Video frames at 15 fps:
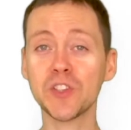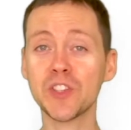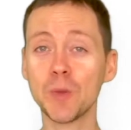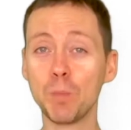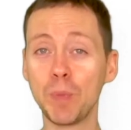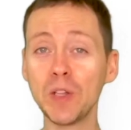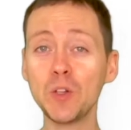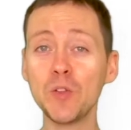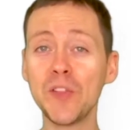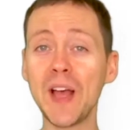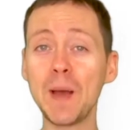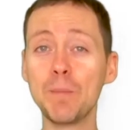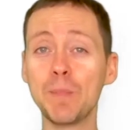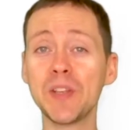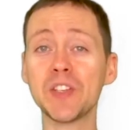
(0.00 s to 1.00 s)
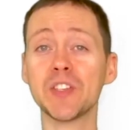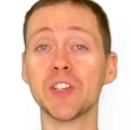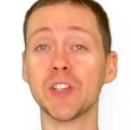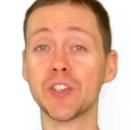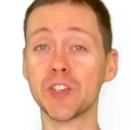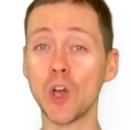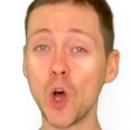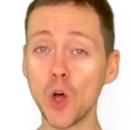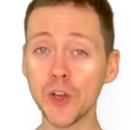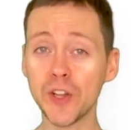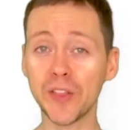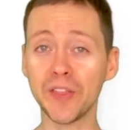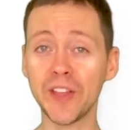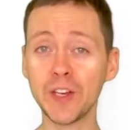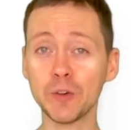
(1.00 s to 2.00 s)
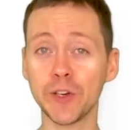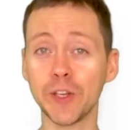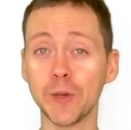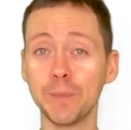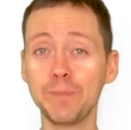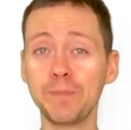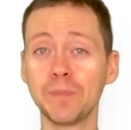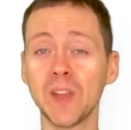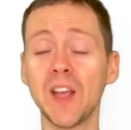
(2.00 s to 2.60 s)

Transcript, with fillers: to build their business on Ethereum,